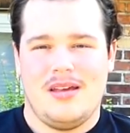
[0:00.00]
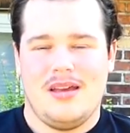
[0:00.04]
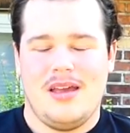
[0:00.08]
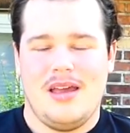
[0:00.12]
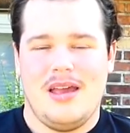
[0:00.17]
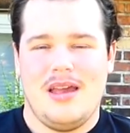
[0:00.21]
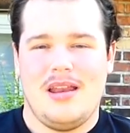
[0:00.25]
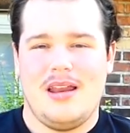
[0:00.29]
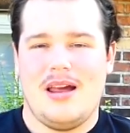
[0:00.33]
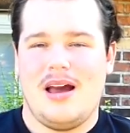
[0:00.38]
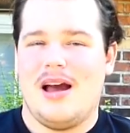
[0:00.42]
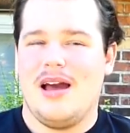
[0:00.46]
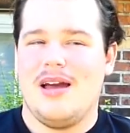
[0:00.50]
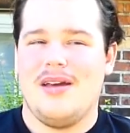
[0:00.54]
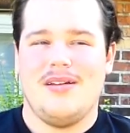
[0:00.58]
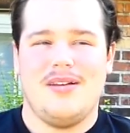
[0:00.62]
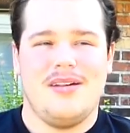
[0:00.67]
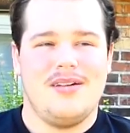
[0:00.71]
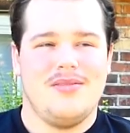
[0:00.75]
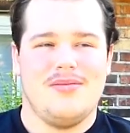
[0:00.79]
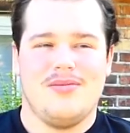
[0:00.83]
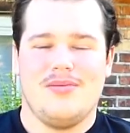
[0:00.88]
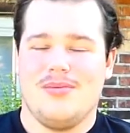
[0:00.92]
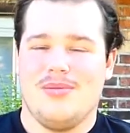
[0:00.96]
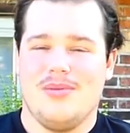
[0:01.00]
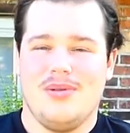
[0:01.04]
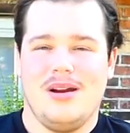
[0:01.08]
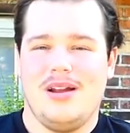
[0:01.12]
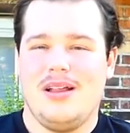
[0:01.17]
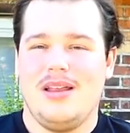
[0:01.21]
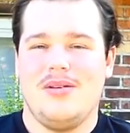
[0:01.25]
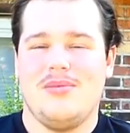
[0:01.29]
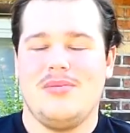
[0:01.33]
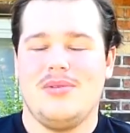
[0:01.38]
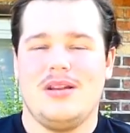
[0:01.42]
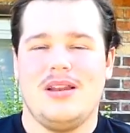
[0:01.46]
And I
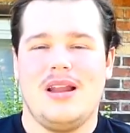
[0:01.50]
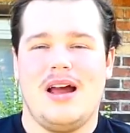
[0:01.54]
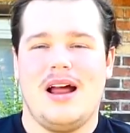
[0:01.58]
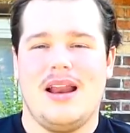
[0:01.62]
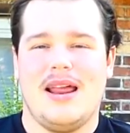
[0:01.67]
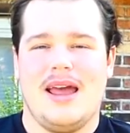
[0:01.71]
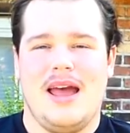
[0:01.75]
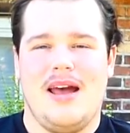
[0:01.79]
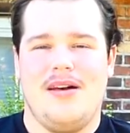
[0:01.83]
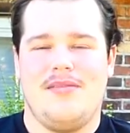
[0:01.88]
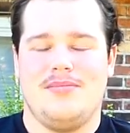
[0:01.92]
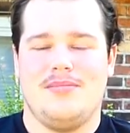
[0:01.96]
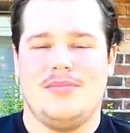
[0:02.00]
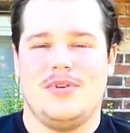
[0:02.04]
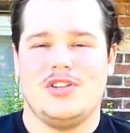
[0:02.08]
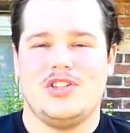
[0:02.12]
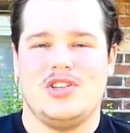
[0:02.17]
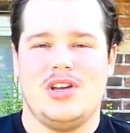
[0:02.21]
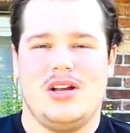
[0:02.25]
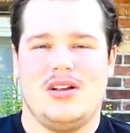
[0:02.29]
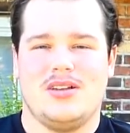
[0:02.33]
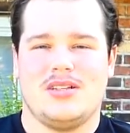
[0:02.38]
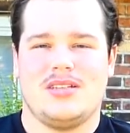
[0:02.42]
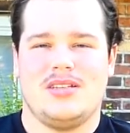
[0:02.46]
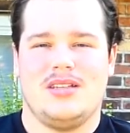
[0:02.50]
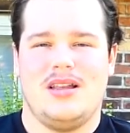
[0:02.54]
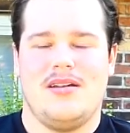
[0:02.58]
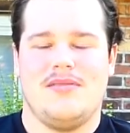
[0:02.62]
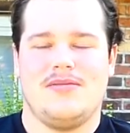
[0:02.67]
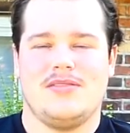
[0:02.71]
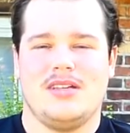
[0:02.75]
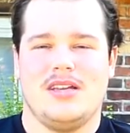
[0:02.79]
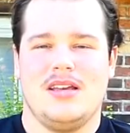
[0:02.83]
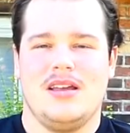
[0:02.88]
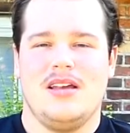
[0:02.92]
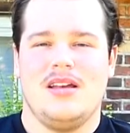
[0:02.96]
really would not have much else
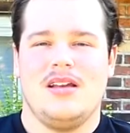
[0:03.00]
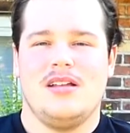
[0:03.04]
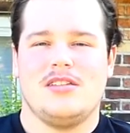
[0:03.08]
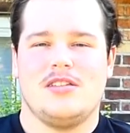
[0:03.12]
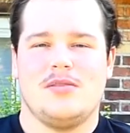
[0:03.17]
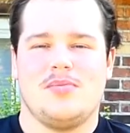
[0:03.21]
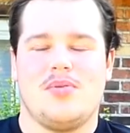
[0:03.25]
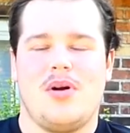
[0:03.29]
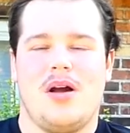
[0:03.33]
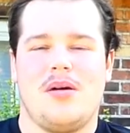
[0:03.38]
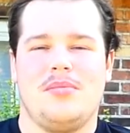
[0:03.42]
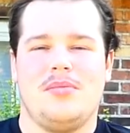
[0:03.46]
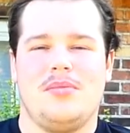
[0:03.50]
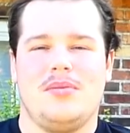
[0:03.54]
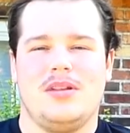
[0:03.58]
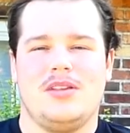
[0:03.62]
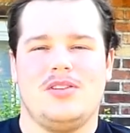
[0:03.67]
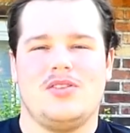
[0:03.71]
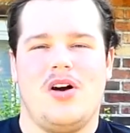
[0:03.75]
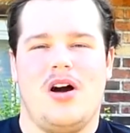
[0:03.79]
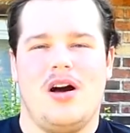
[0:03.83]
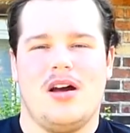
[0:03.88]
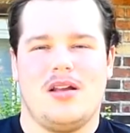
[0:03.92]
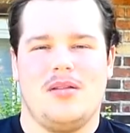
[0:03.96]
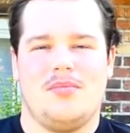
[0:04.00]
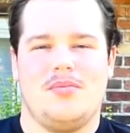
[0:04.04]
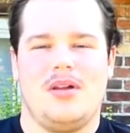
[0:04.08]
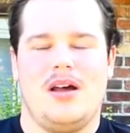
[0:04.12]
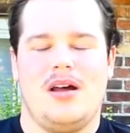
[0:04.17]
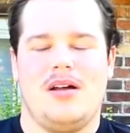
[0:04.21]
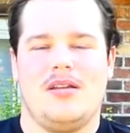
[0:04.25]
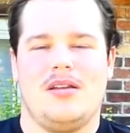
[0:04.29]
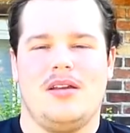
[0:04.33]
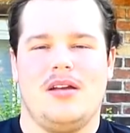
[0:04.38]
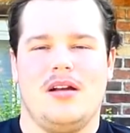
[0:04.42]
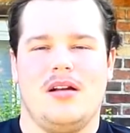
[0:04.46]
left to probably talk
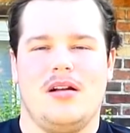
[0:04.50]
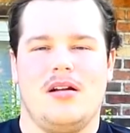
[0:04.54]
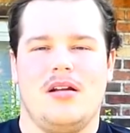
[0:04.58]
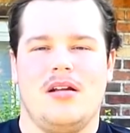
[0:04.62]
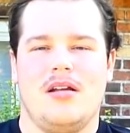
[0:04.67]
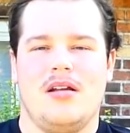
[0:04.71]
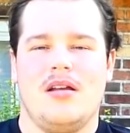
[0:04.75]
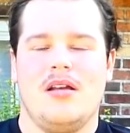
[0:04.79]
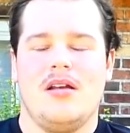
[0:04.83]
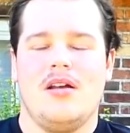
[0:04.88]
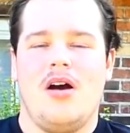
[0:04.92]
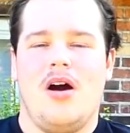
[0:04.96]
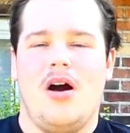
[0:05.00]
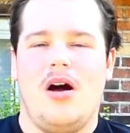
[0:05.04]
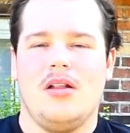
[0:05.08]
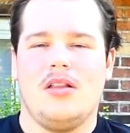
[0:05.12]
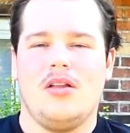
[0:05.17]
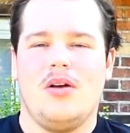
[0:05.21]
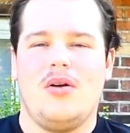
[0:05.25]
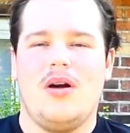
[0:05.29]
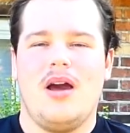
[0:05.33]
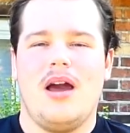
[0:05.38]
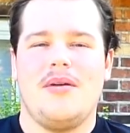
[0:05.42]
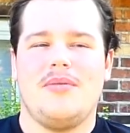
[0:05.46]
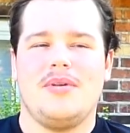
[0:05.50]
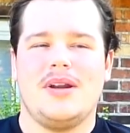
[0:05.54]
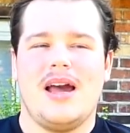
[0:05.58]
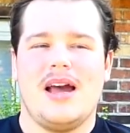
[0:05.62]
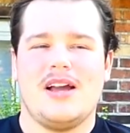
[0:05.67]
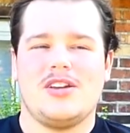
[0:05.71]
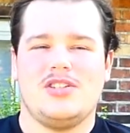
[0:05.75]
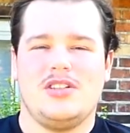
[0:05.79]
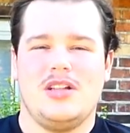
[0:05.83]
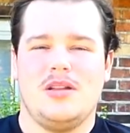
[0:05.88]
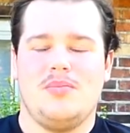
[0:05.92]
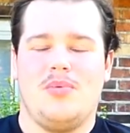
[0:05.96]
about here. Although I would
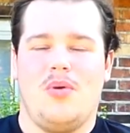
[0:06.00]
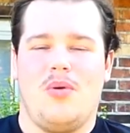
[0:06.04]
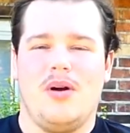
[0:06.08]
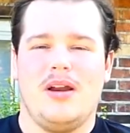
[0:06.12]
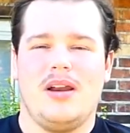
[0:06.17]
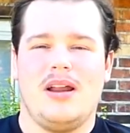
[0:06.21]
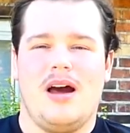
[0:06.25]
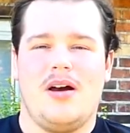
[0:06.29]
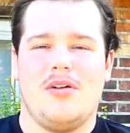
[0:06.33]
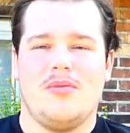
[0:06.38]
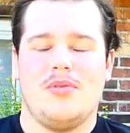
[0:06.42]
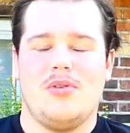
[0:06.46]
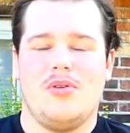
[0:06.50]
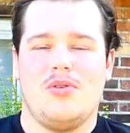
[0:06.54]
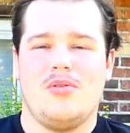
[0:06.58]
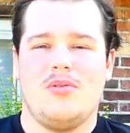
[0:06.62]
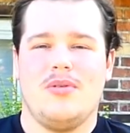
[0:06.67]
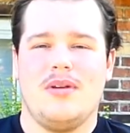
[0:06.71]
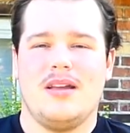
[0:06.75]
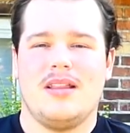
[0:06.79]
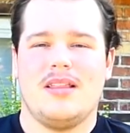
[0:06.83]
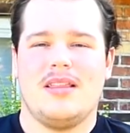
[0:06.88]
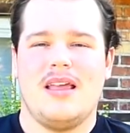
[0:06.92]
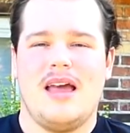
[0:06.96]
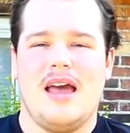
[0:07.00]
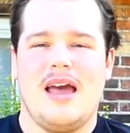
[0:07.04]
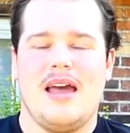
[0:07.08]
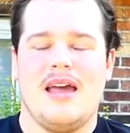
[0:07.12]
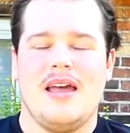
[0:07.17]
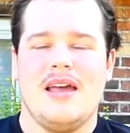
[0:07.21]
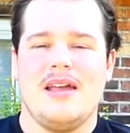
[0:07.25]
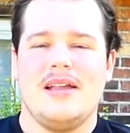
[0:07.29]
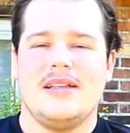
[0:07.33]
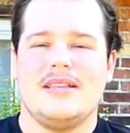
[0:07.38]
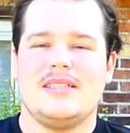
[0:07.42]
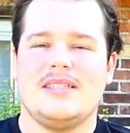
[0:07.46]
actually point out real quick that
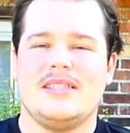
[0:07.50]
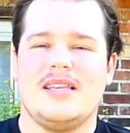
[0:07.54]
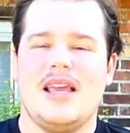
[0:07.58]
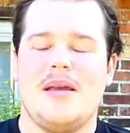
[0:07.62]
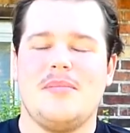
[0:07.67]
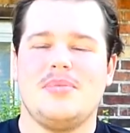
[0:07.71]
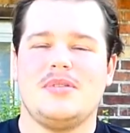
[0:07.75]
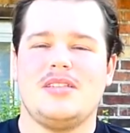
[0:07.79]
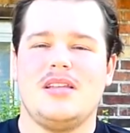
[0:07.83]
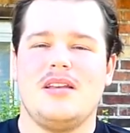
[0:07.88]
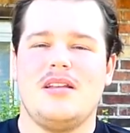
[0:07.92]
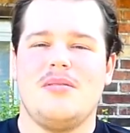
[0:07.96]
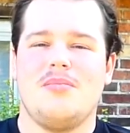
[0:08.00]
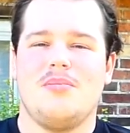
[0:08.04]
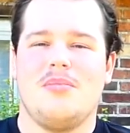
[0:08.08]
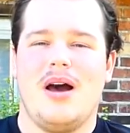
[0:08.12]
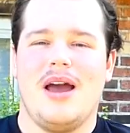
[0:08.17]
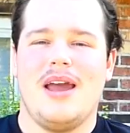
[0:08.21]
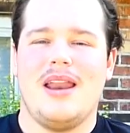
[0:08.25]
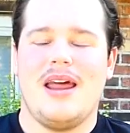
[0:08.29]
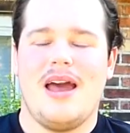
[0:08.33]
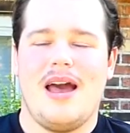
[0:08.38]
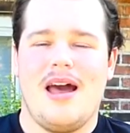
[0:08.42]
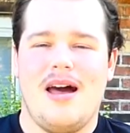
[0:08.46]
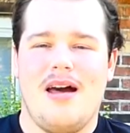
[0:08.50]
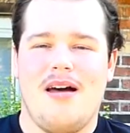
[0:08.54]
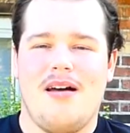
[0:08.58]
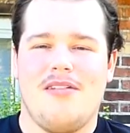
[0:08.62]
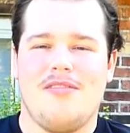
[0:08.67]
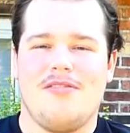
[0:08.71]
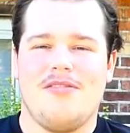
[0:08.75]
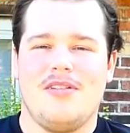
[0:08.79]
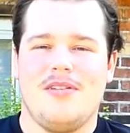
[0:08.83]
Samson might have,